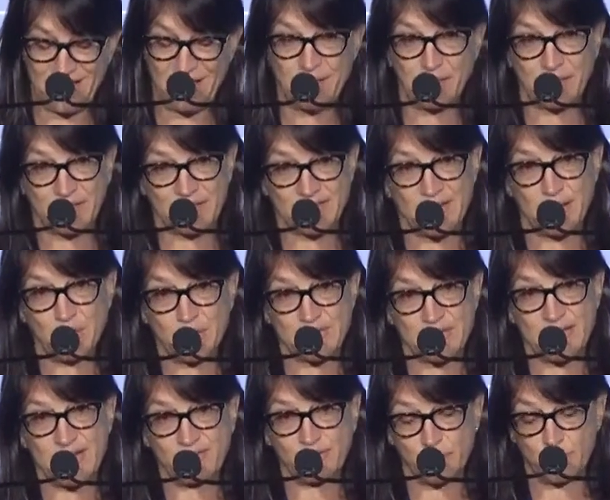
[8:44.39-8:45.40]
Because I was
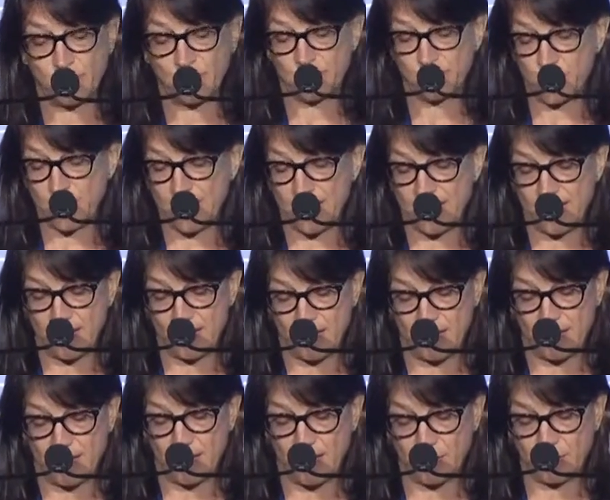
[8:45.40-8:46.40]
in everyone's way,
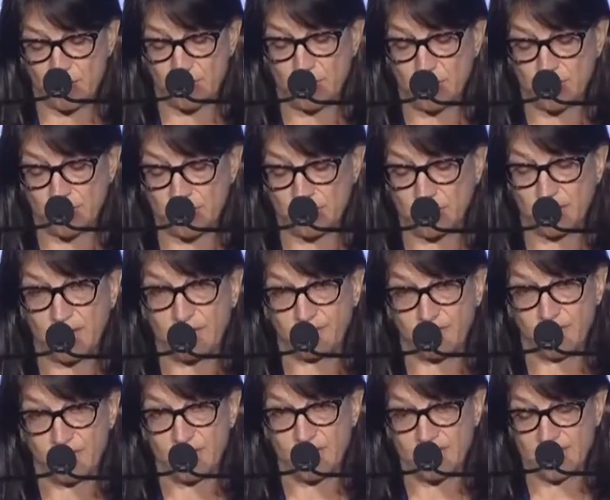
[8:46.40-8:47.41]
I was always looking
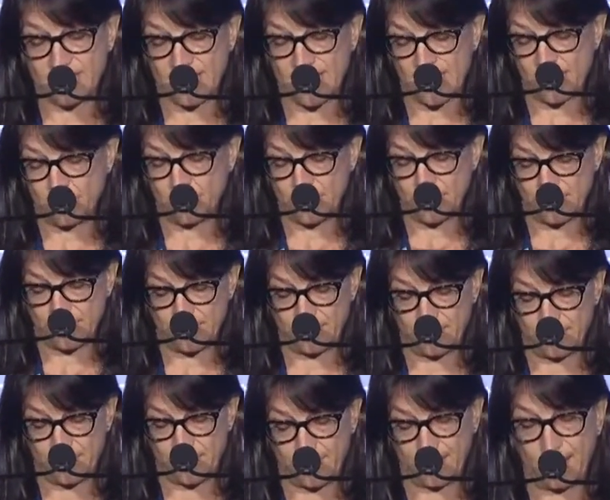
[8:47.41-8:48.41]
for an escape.
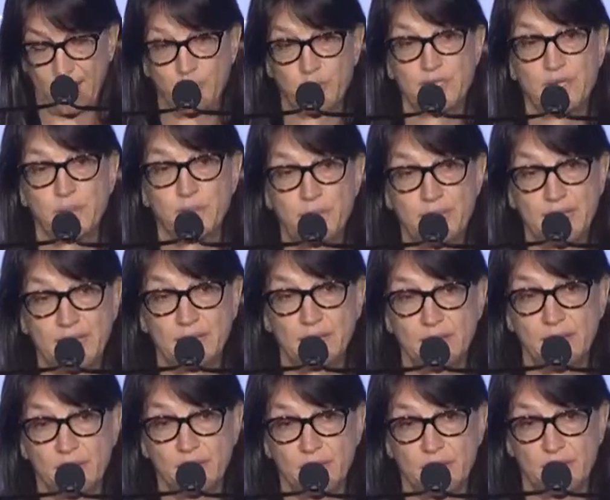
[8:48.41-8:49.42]
I was a big
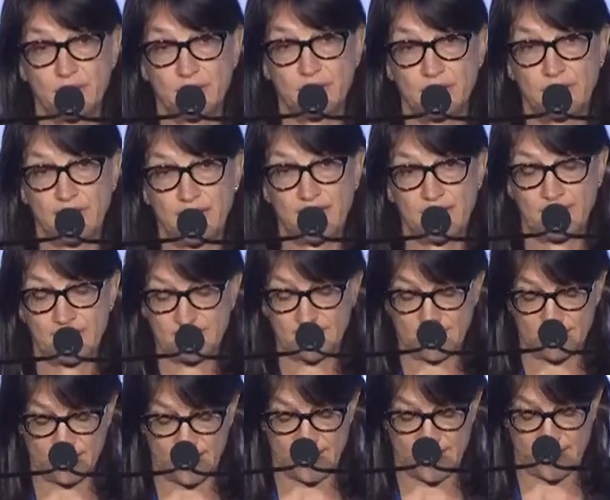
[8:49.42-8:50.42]
loner, and I
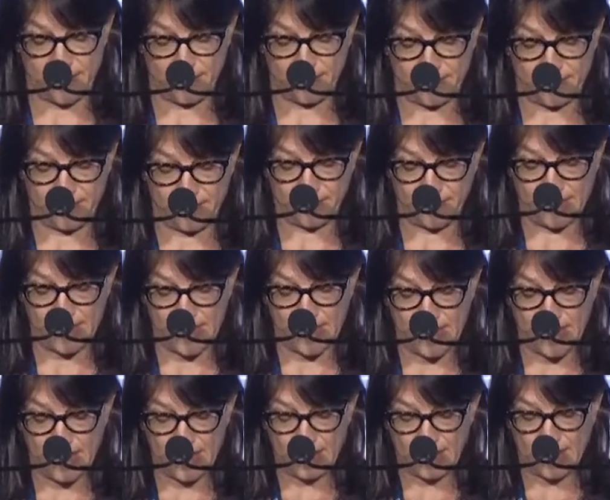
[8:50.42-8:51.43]
still am.
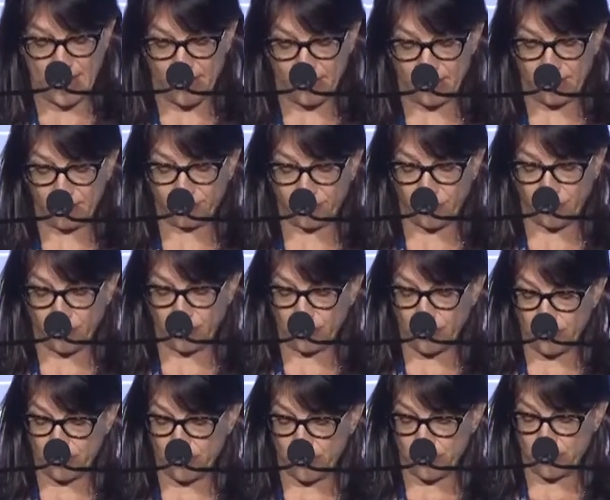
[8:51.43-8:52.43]
Now, if you're a
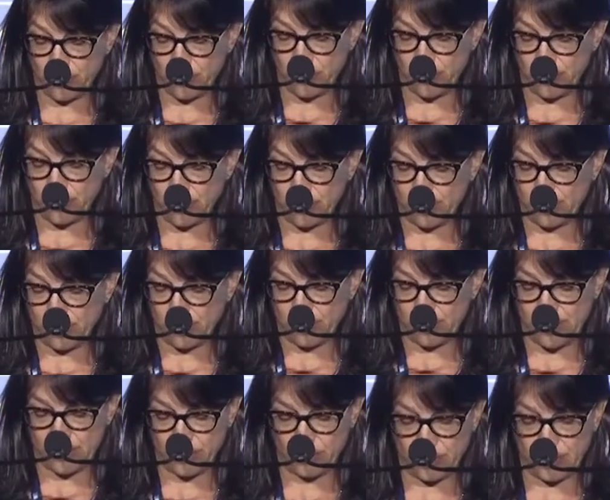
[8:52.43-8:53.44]
loner,
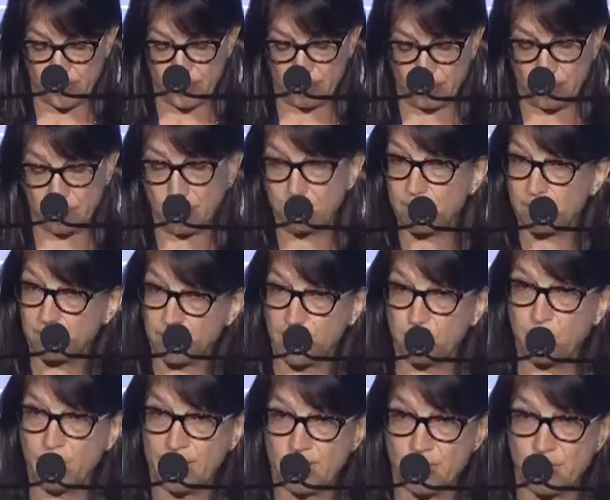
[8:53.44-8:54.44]
then you can be
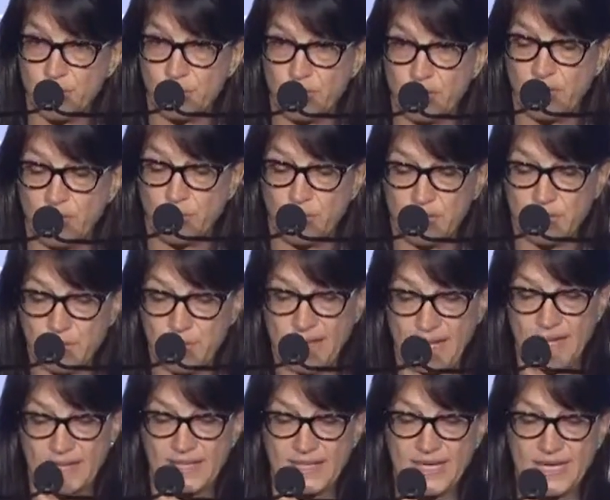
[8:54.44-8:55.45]
pretty sure no one's
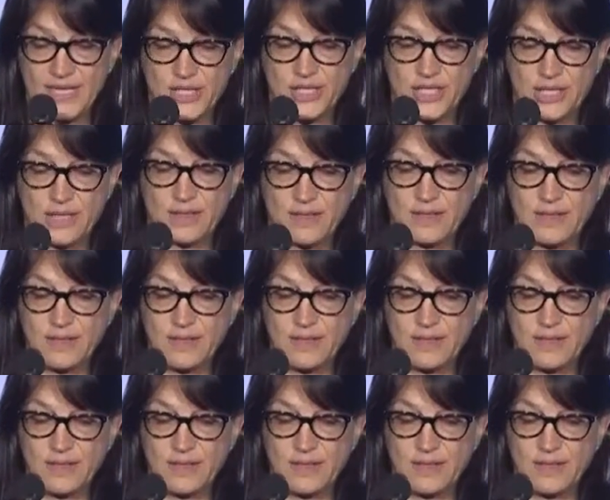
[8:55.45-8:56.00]
paying attention.